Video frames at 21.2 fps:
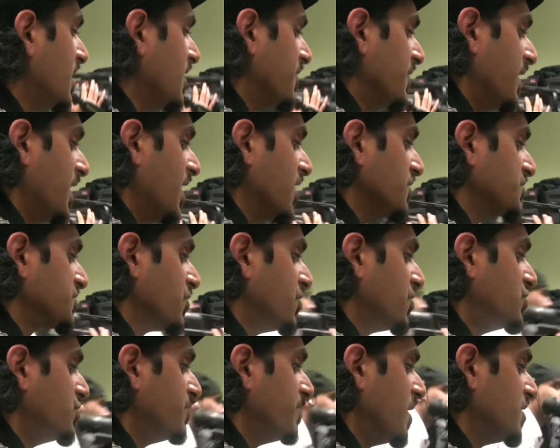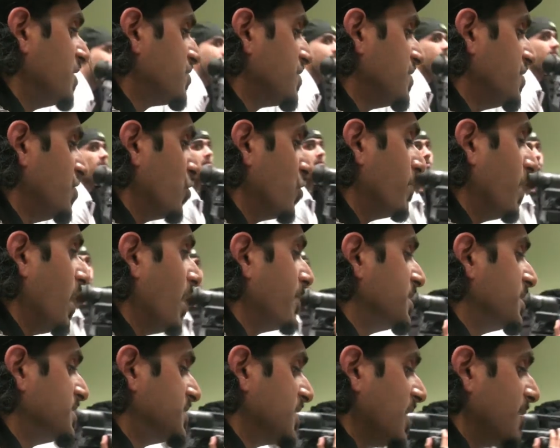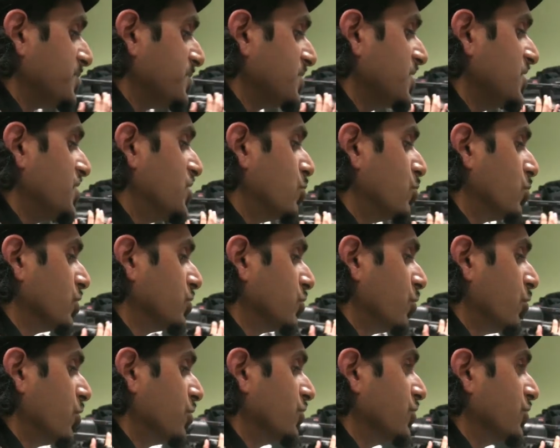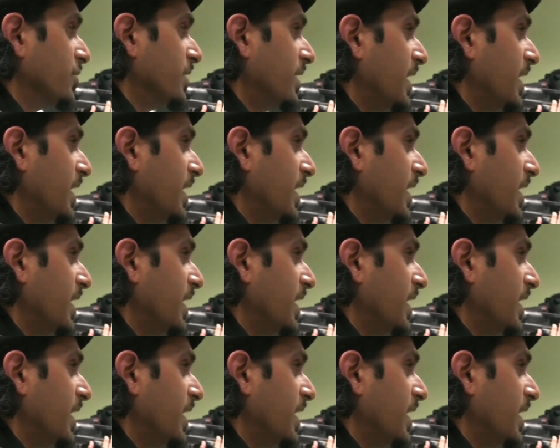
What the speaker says: Then I also heard you mention the Obama Deception, the New World Order.